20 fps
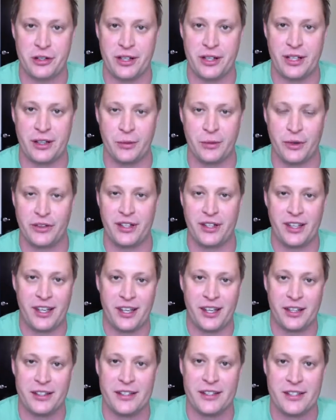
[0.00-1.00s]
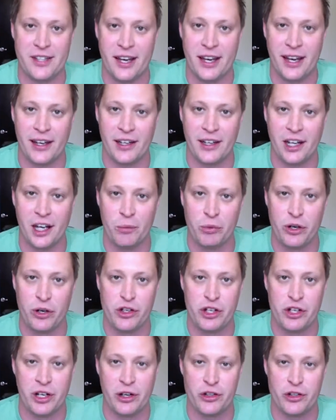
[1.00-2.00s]
with the kids, and appreciate
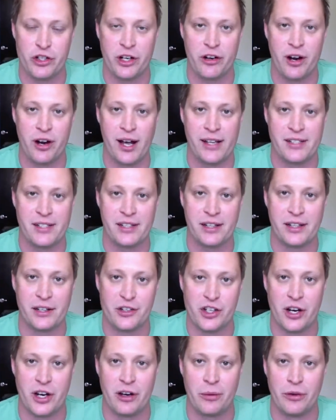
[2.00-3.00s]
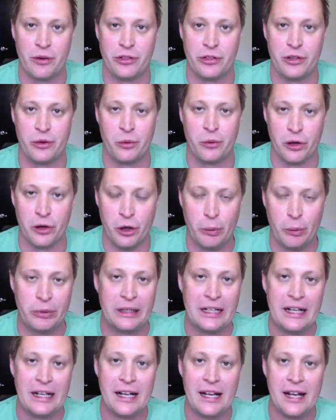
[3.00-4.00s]
your generosity and sharing with the group
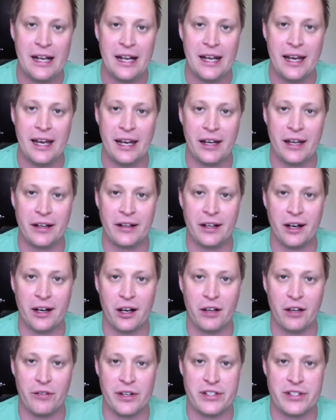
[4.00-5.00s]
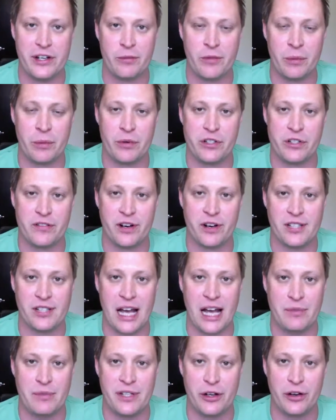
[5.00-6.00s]
and all of us that are members of our top
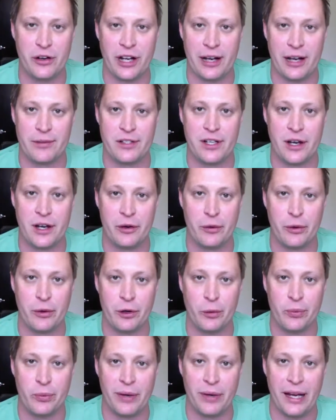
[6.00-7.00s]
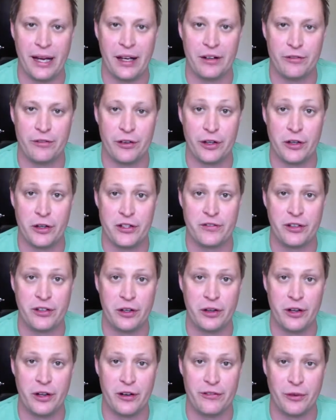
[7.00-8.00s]
secret Amazon group. And for those of you
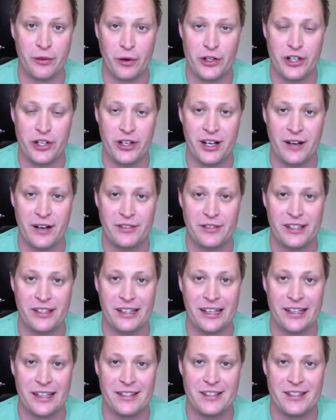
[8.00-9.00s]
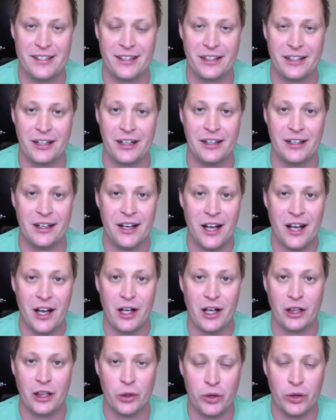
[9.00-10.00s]
that are fortunate enough to get to
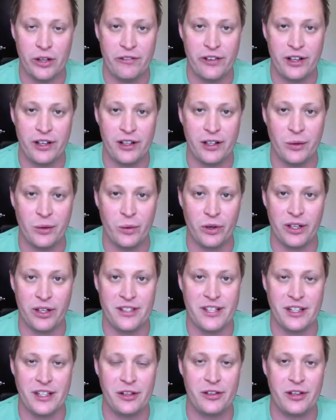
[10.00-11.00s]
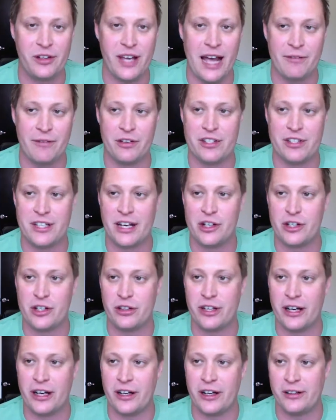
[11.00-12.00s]
Louisville, we'll continue the conversation
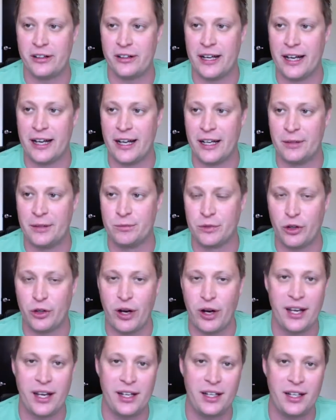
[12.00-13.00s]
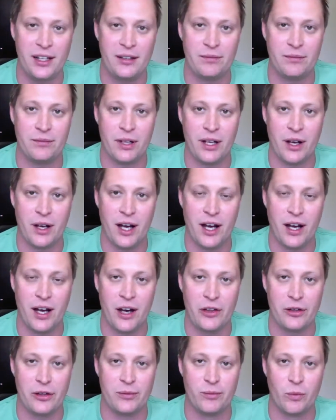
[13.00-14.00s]
there. Craig, any
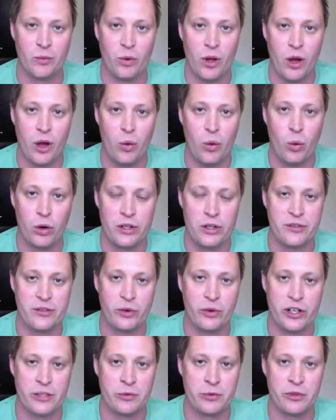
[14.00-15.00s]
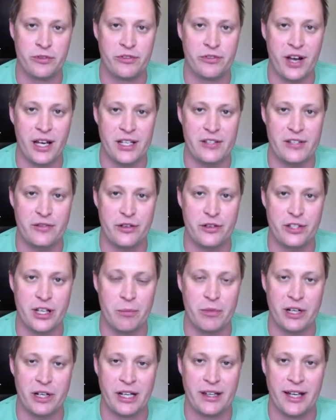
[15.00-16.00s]
other words of wisdom or advice for
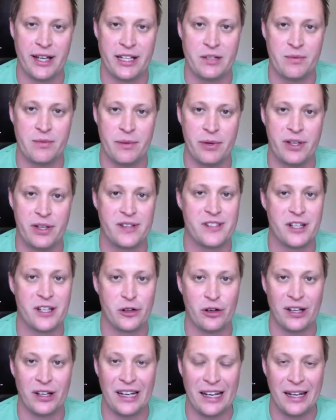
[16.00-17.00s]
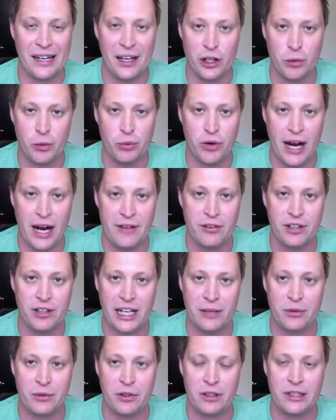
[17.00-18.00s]
somebody that's maybe considering getting into private
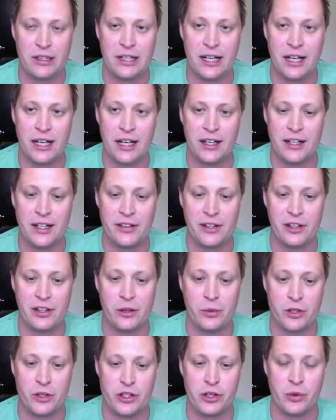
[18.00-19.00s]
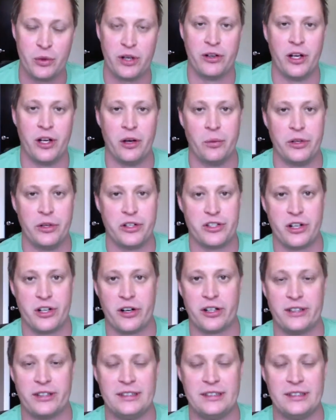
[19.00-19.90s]
label? Anything you wish you would have known when you started?